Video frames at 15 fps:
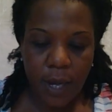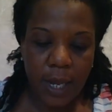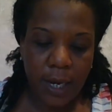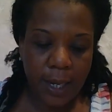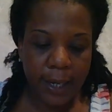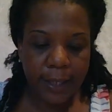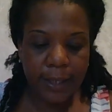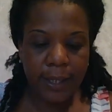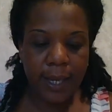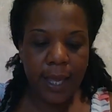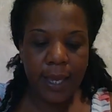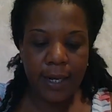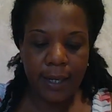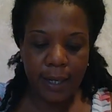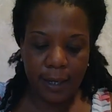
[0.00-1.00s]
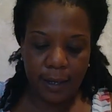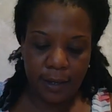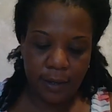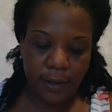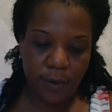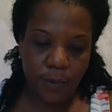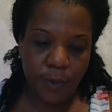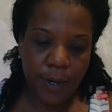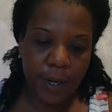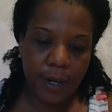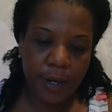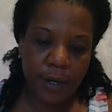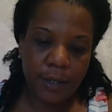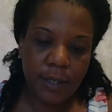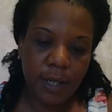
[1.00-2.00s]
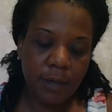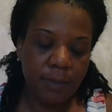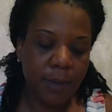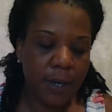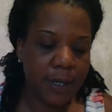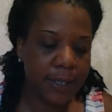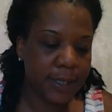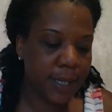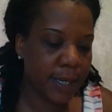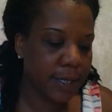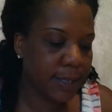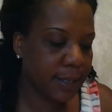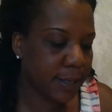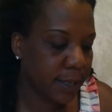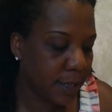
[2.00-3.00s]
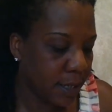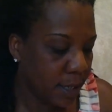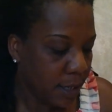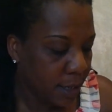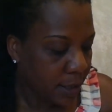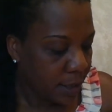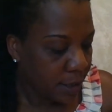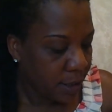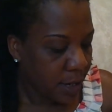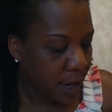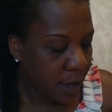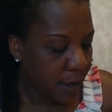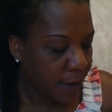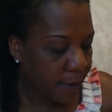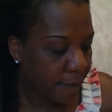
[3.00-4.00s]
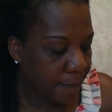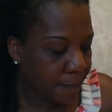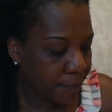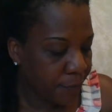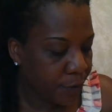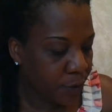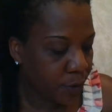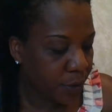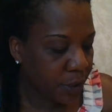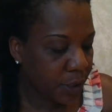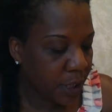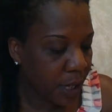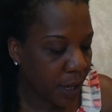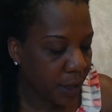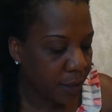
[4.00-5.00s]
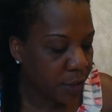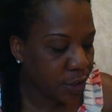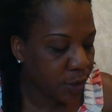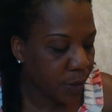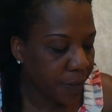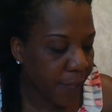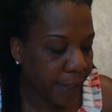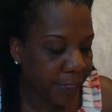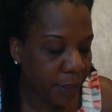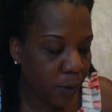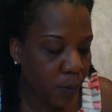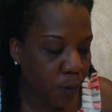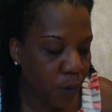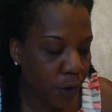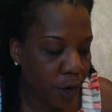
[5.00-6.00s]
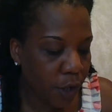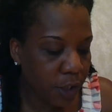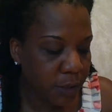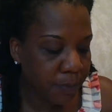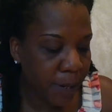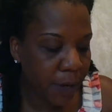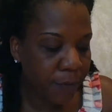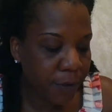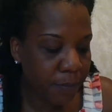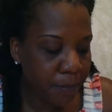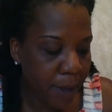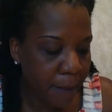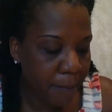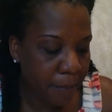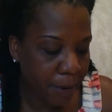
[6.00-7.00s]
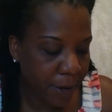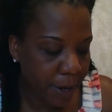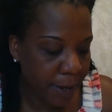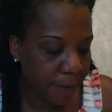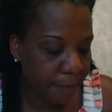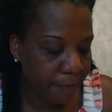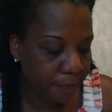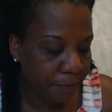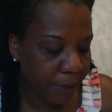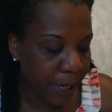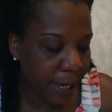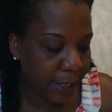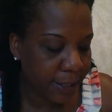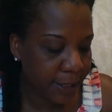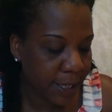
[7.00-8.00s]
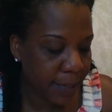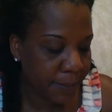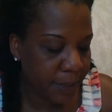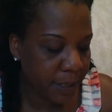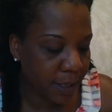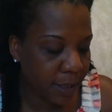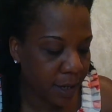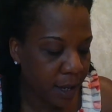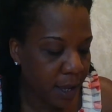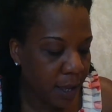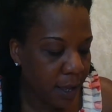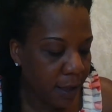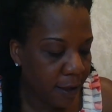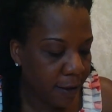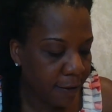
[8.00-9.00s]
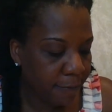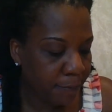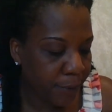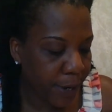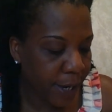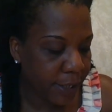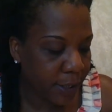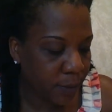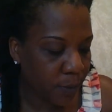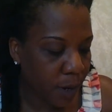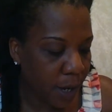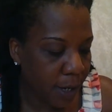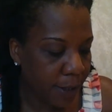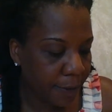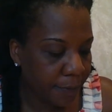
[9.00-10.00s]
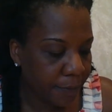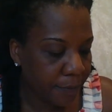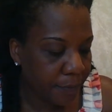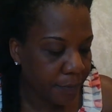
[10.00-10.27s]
I like the ending where Dunbar says, so that the world may remember him, Black Samson of Brandywine.